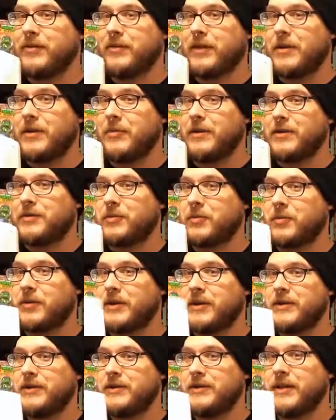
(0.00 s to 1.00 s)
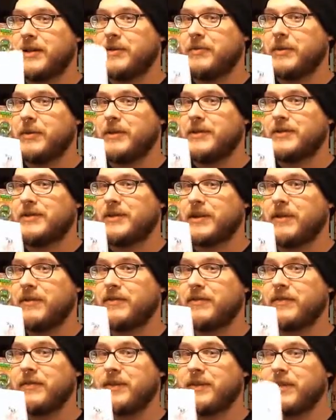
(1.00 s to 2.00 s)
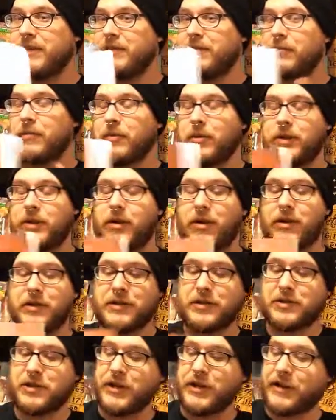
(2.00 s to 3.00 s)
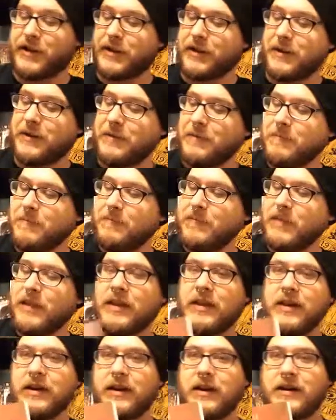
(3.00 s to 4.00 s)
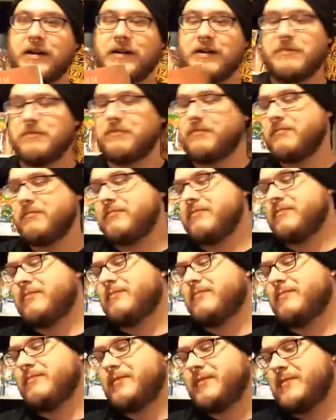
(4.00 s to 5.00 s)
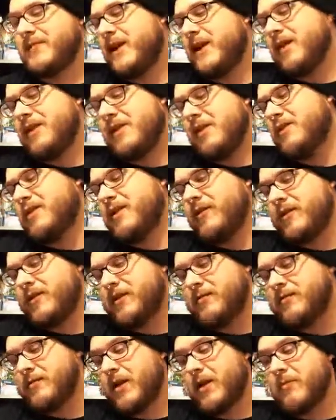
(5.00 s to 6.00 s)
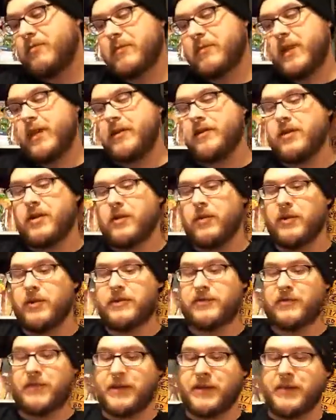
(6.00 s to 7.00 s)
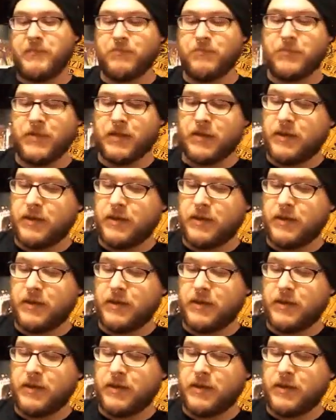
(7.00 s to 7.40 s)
They've got a bunch of weird tidbit stuff in there for you all to check out. Um, yeah, I'll give it a. Uh, and you know what's funny?